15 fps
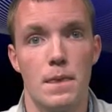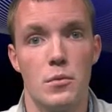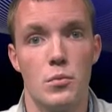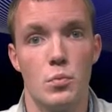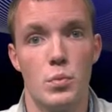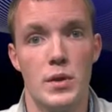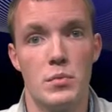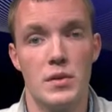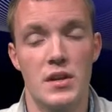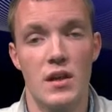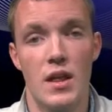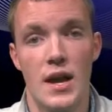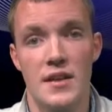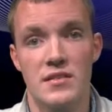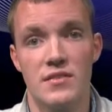we would
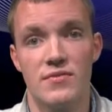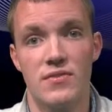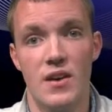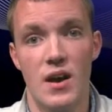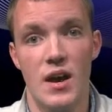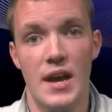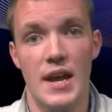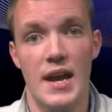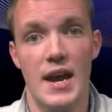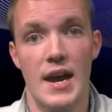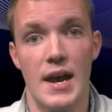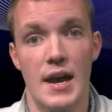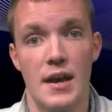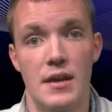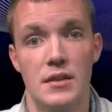classify
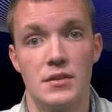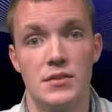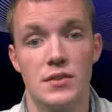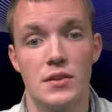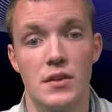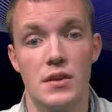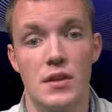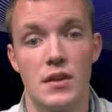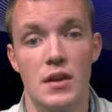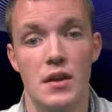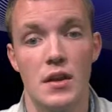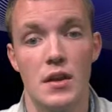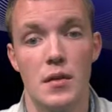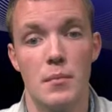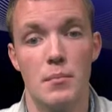as
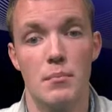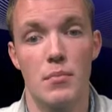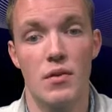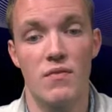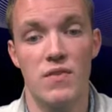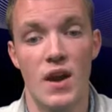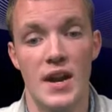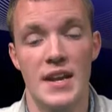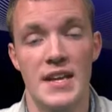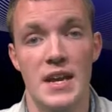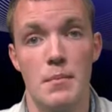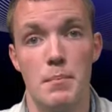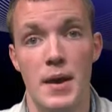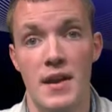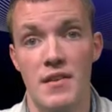providing a
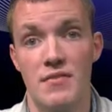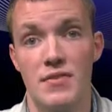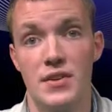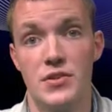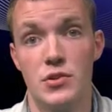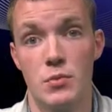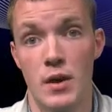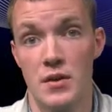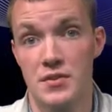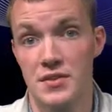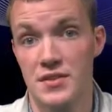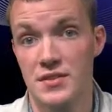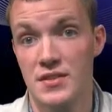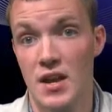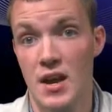benefit to our
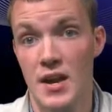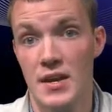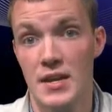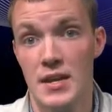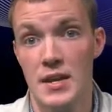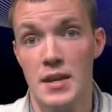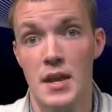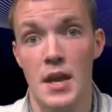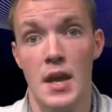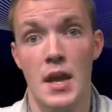society,